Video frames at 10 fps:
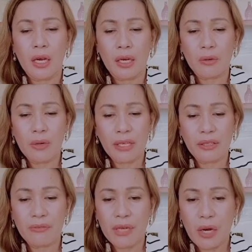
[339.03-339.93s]

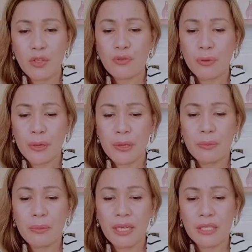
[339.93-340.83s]
collective nouns for
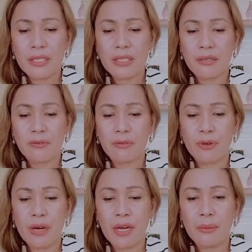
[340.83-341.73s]
humans, for
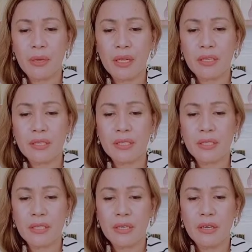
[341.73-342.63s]
animals,
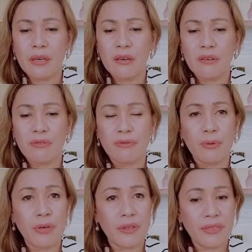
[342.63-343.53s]

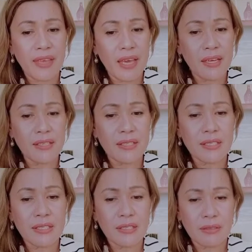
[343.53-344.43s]
for
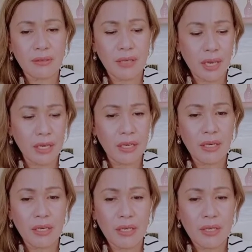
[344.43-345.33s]
things. Okay,
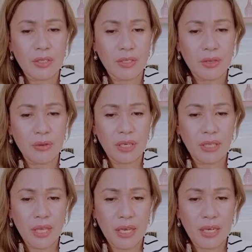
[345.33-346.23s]
so you can take a
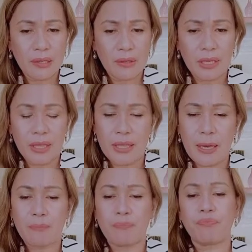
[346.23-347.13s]
look at them.
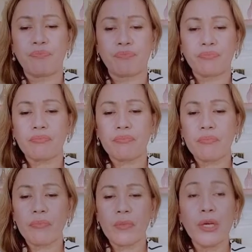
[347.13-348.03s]

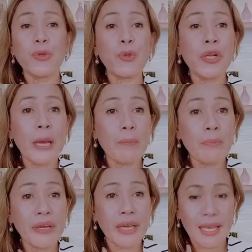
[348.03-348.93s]
Rule number
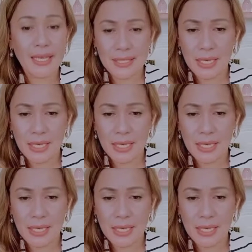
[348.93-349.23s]
18.